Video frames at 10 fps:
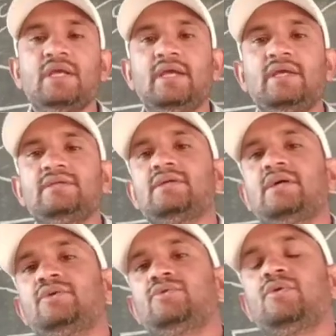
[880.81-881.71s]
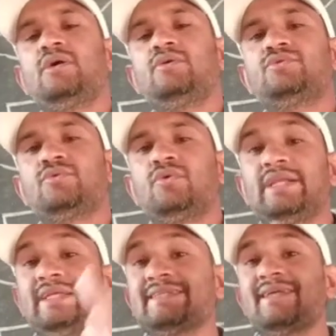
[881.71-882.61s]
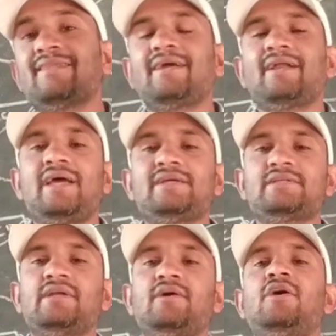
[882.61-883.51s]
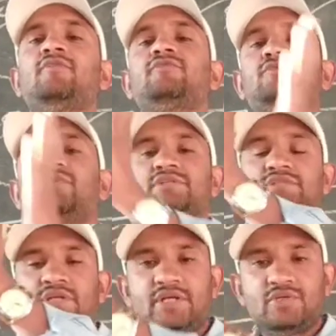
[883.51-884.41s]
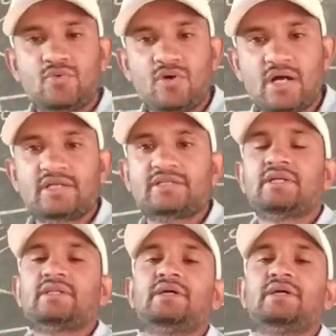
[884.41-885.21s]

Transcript: Yes, you have to listen the class and afterwards try to answer